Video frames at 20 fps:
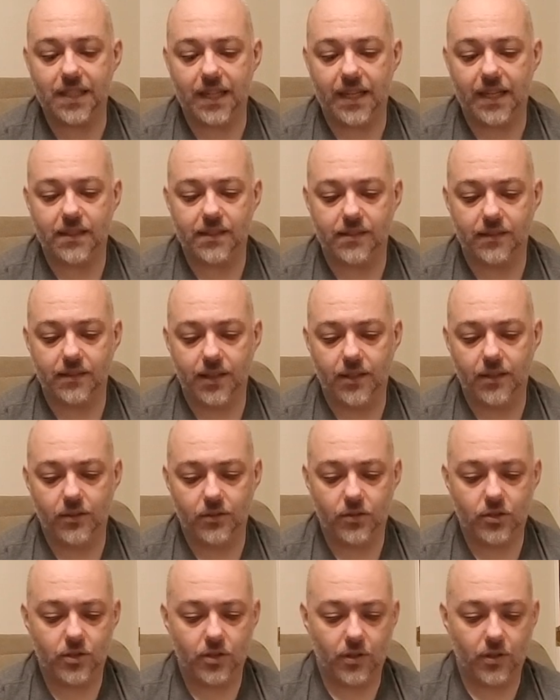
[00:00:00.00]
as
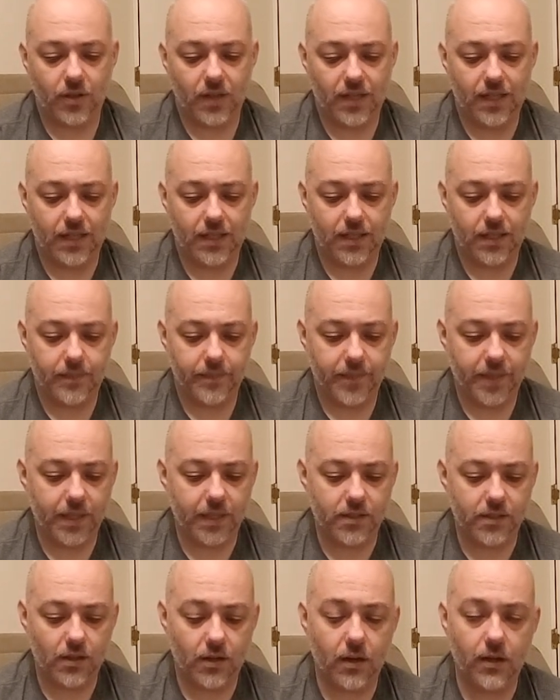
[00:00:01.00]
literature.
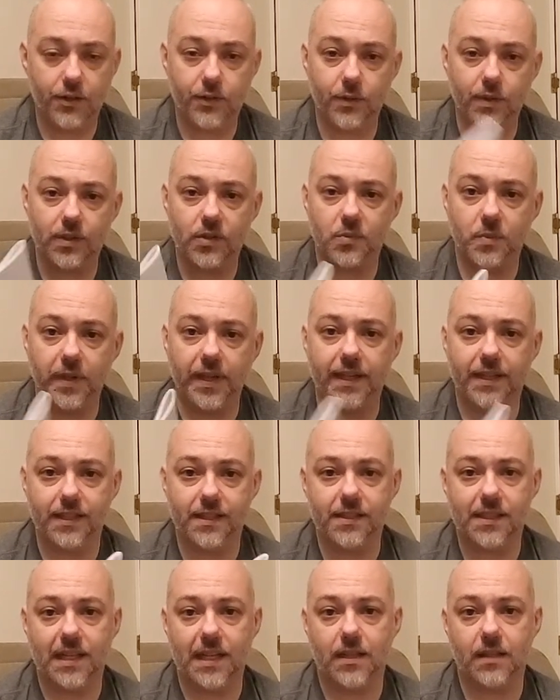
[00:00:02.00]
It's hard to explain
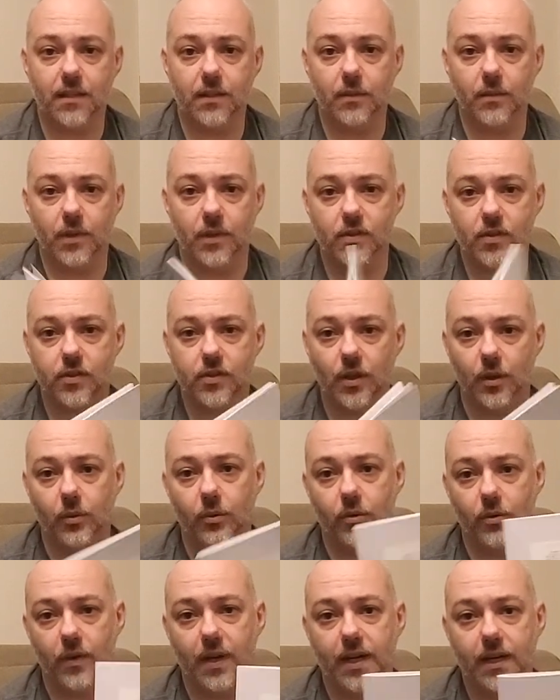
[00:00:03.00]
exactly what's so
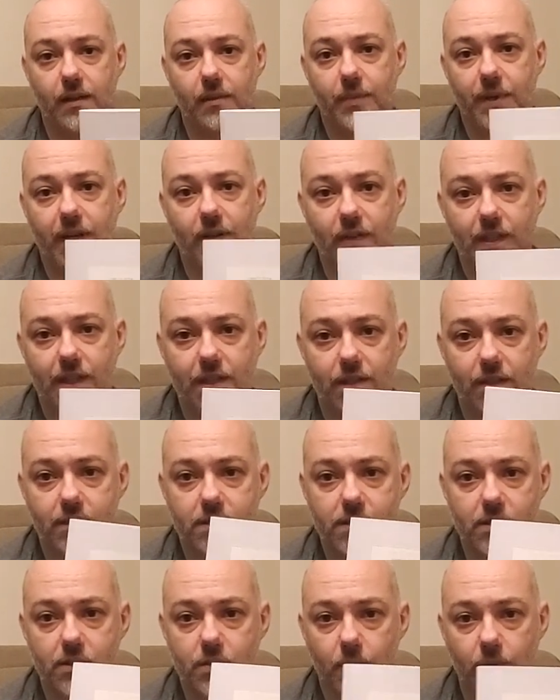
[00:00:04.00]
great about
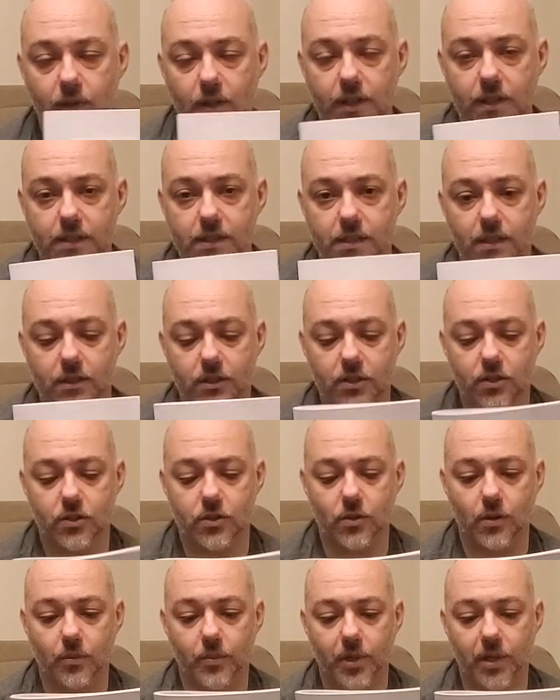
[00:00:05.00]
Nicholas's work in such a
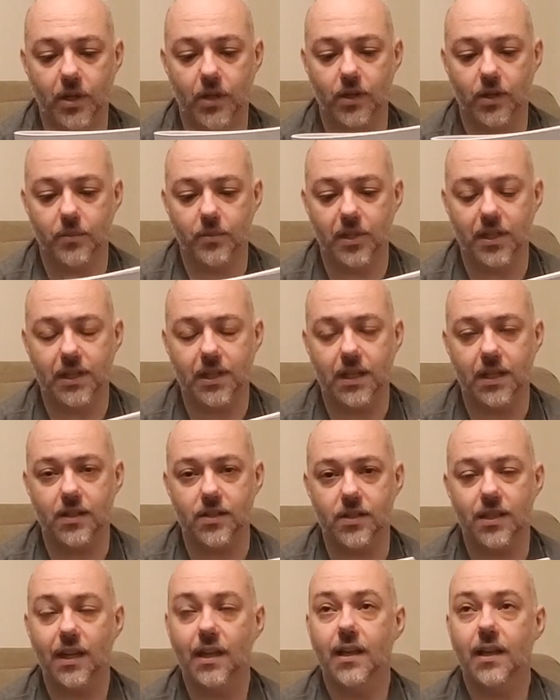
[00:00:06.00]
short period,
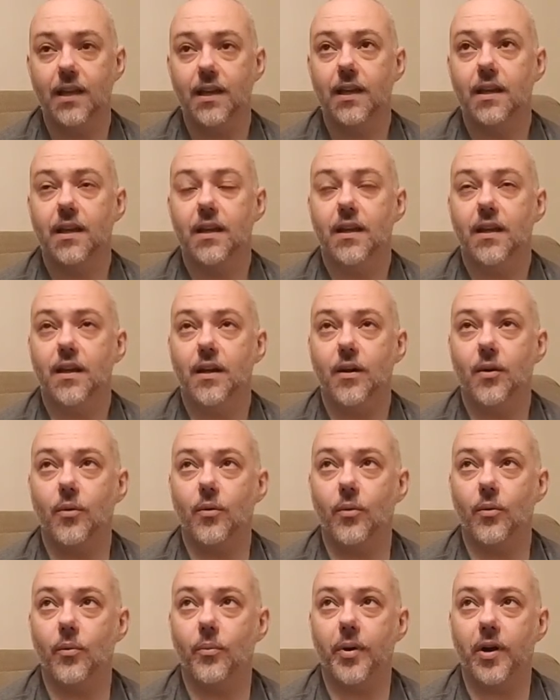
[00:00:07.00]
because
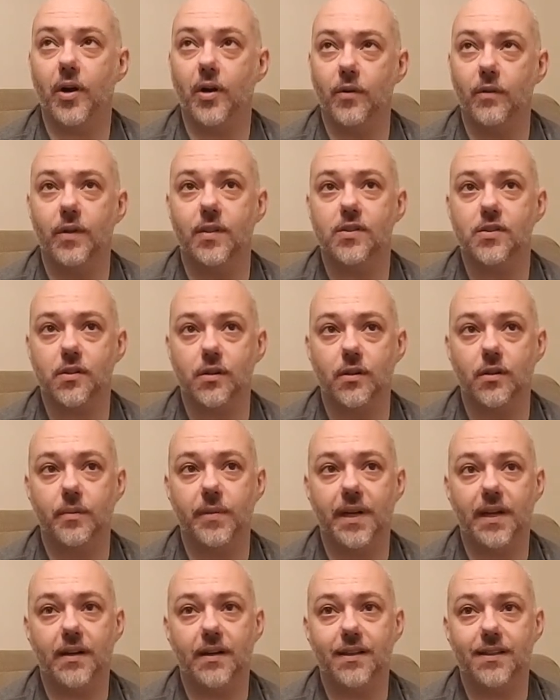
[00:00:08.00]
part of what's good
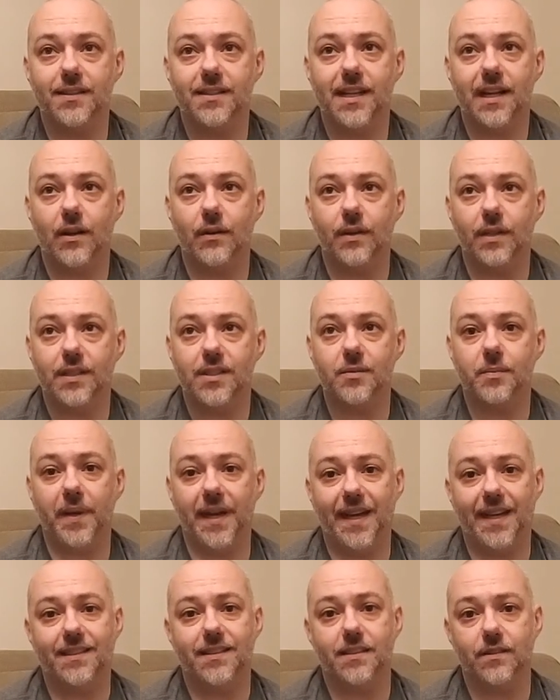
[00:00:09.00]
about it is how
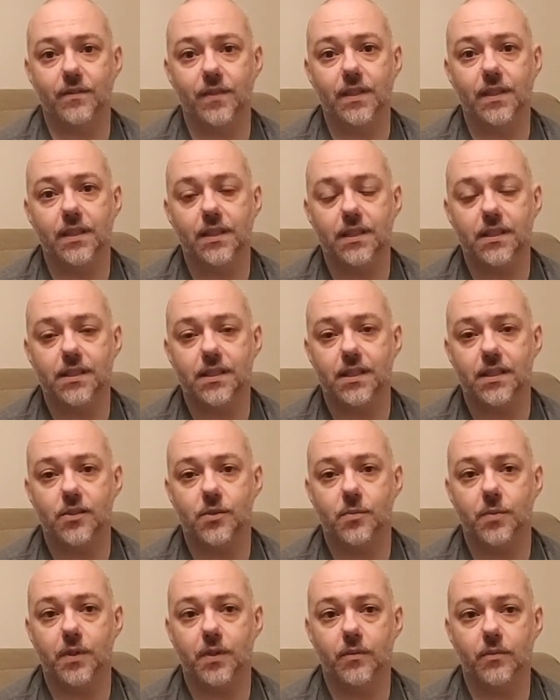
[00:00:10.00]
expansive it is. He's
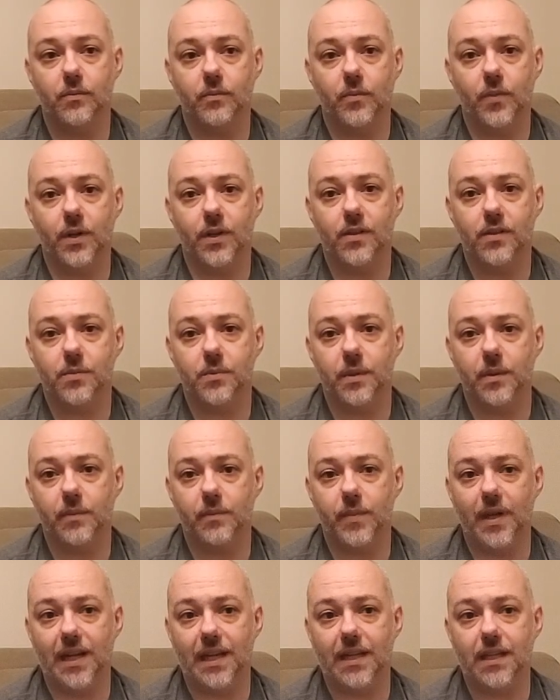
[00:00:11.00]
been
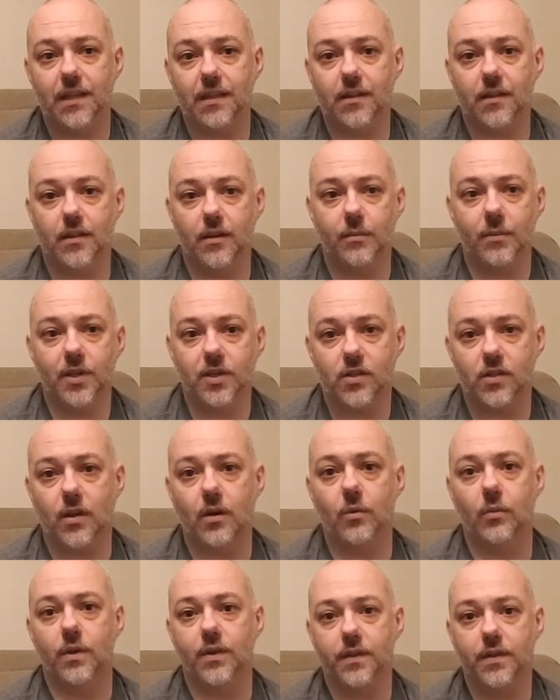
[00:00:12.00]
making comics
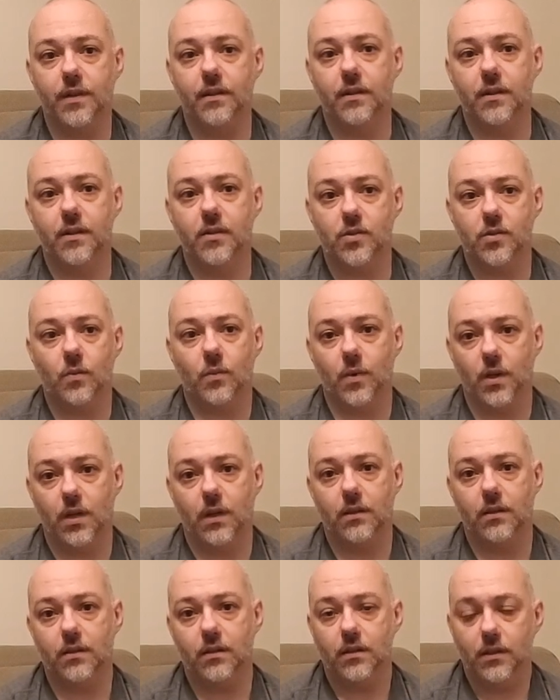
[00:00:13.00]
all within this
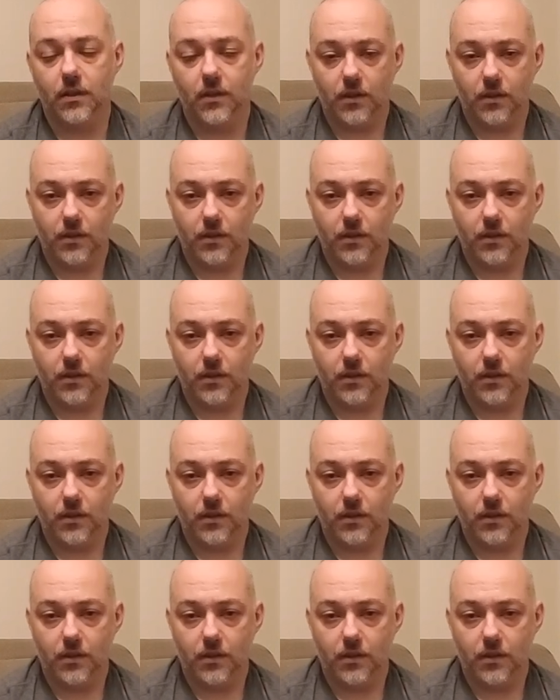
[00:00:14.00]
one